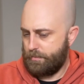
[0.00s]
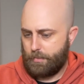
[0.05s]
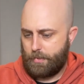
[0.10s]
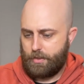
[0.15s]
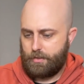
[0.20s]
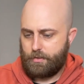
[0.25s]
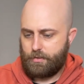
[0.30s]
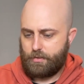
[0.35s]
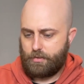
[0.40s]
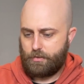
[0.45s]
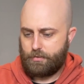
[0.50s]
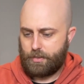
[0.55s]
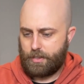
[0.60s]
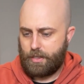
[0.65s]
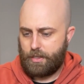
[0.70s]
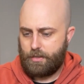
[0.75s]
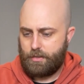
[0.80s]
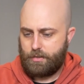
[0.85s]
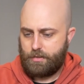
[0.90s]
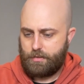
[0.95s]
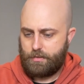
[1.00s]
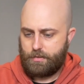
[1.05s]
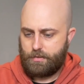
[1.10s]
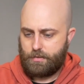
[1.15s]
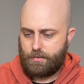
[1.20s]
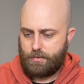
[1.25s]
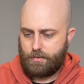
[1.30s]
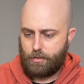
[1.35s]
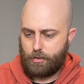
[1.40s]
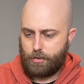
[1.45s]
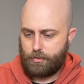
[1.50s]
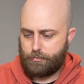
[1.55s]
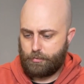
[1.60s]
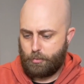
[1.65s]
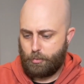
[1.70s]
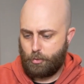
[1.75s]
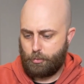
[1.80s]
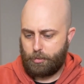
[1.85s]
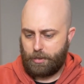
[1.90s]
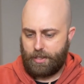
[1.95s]
Pinches off again. Looking for
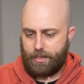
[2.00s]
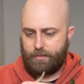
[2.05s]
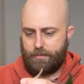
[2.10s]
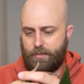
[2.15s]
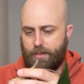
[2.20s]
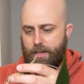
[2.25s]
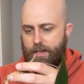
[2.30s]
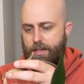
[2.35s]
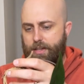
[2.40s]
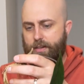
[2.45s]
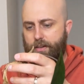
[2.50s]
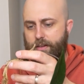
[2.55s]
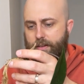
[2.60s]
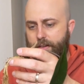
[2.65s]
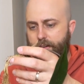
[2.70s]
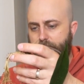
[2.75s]
more plants to eat.